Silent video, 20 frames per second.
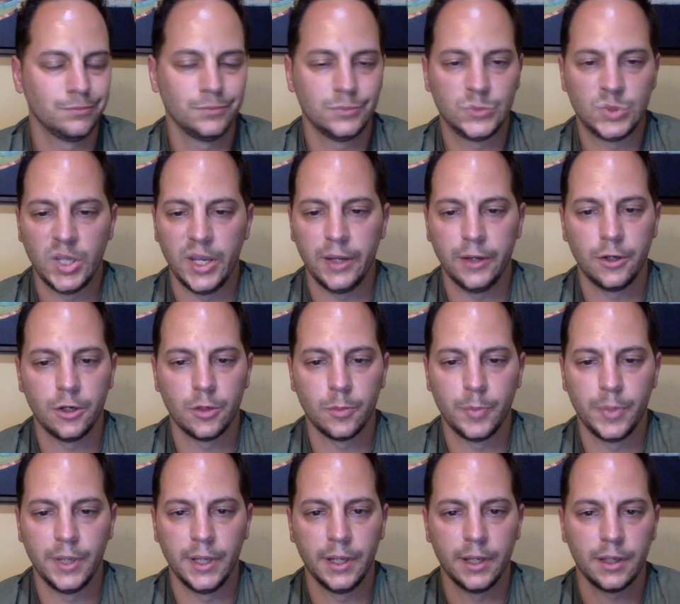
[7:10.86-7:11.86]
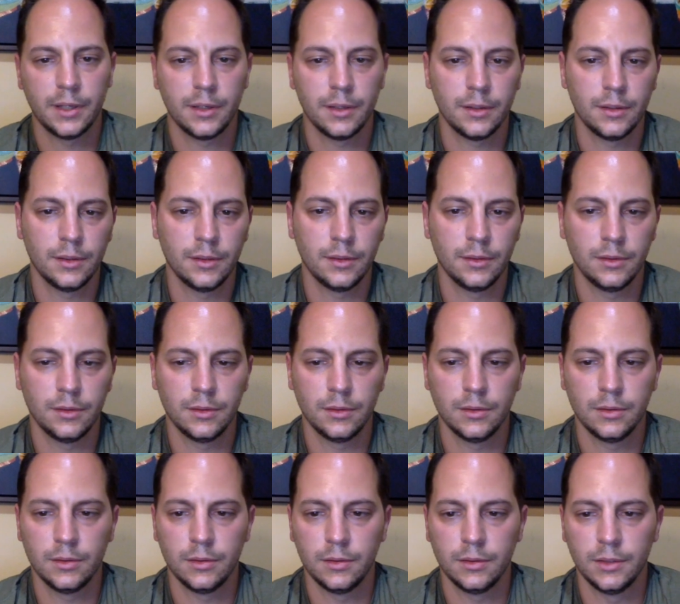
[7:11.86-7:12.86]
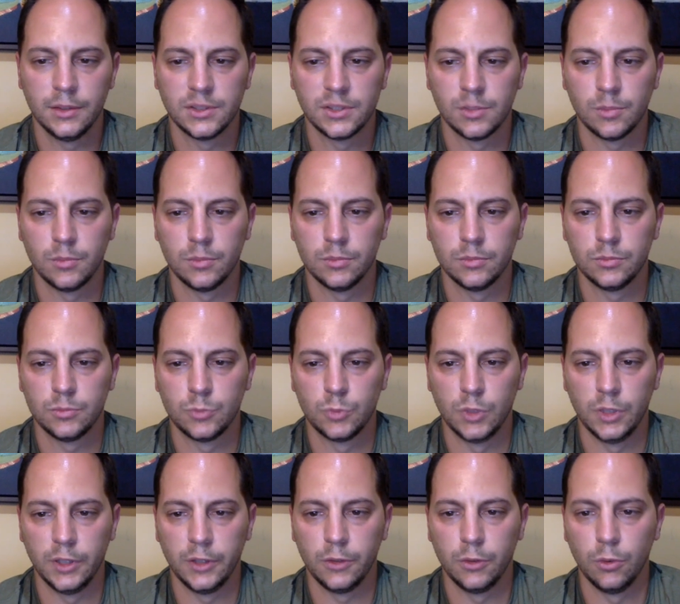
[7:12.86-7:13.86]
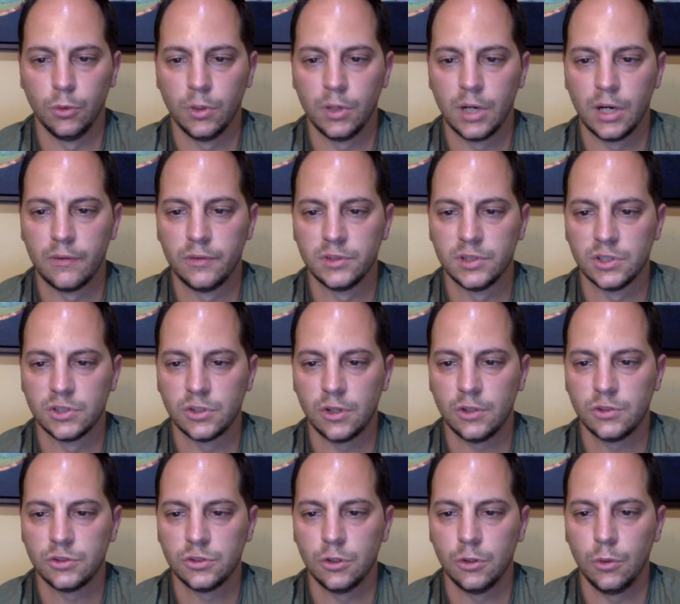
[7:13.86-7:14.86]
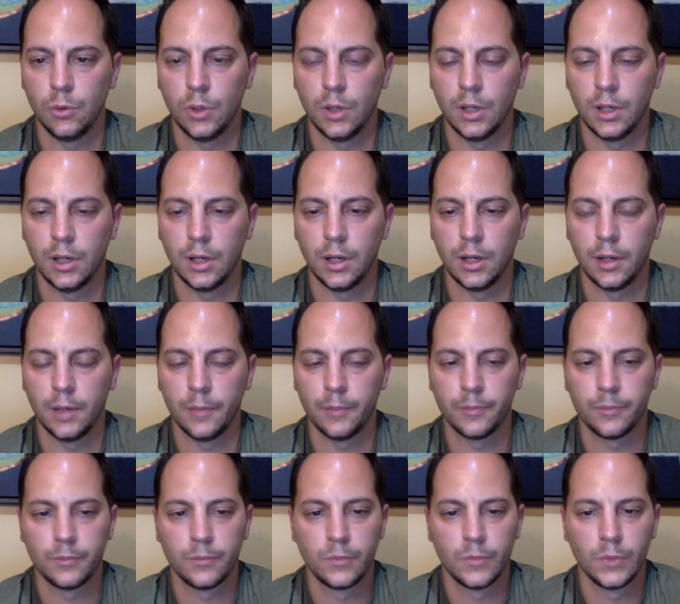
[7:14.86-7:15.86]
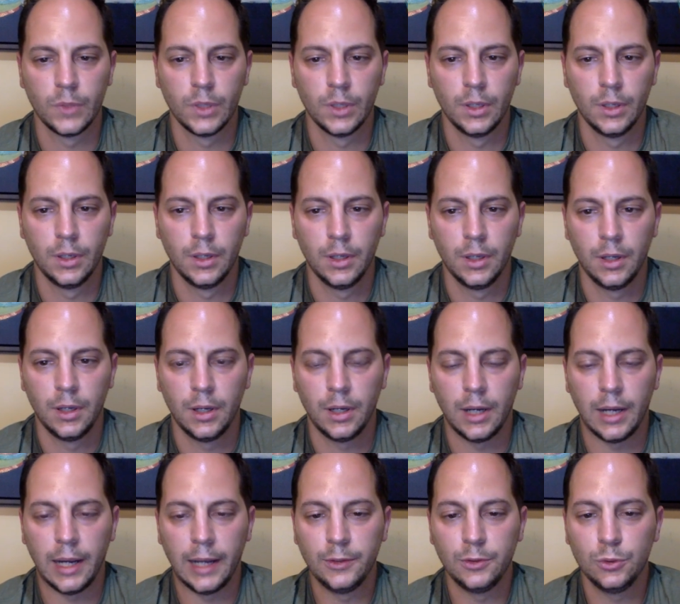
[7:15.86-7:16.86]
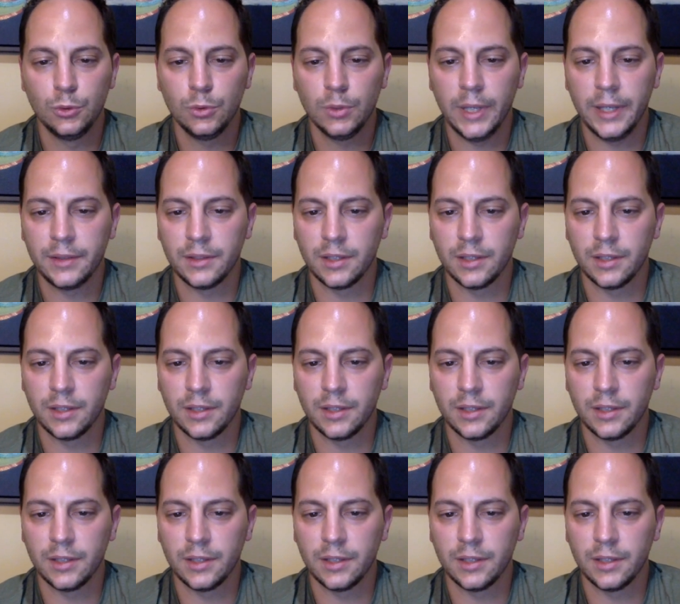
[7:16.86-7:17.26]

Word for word: Take your pick. There's some really cool covers. There's also I do like